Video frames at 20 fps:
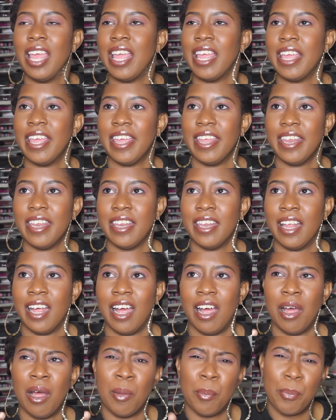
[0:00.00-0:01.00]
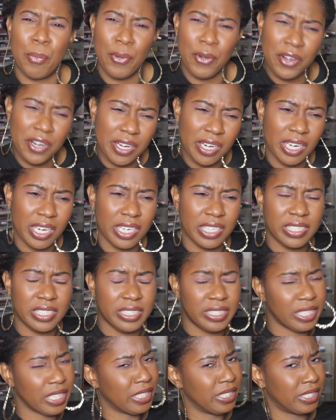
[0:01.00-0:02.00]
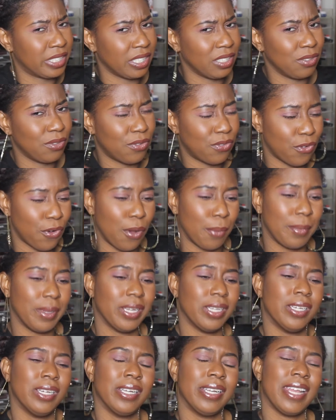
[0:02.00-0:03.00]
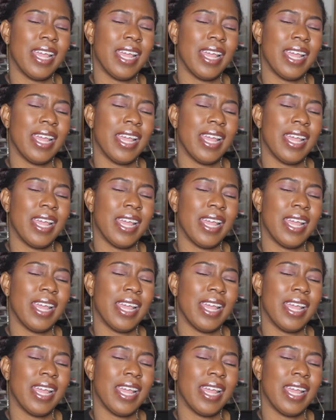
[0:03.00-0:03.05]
and a pretty decent formula.